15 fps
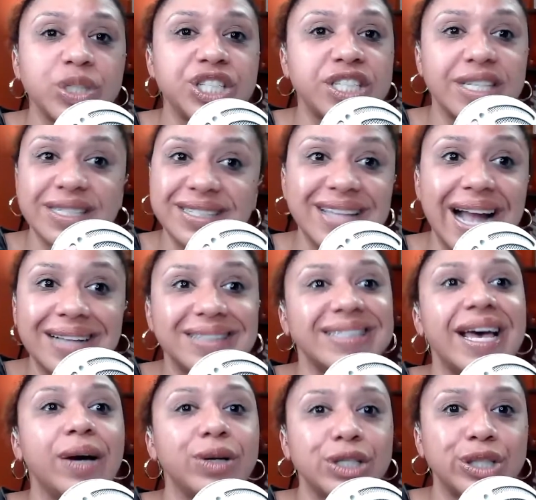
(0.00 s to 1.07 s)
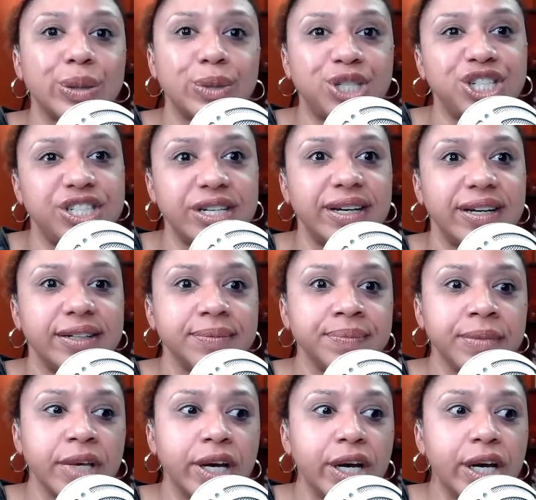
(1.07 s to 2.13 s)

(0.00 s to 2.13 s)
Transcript: which does not sound as though she did.